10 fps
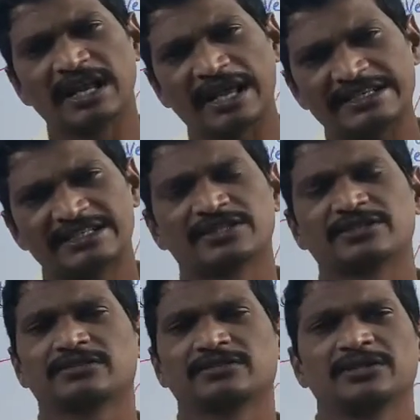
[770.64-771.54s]

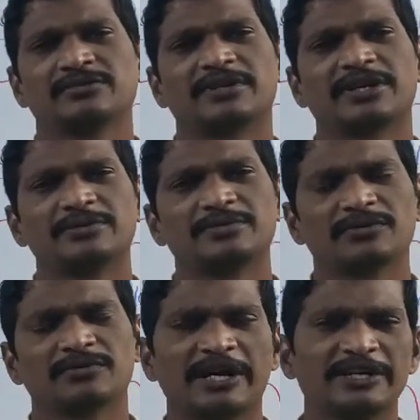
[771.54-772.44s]
lights. Different
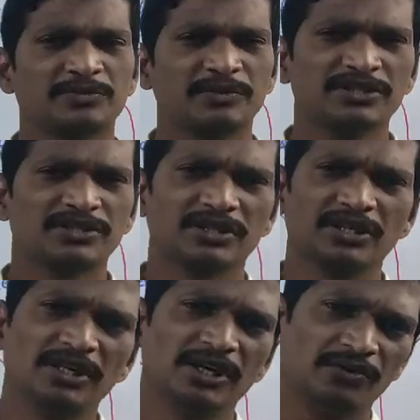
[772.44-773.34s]
types of lights means
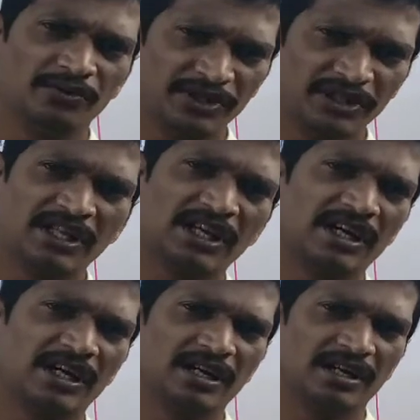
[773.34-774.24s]
within
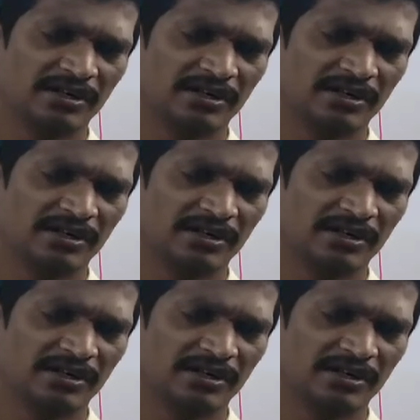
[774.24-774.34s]
the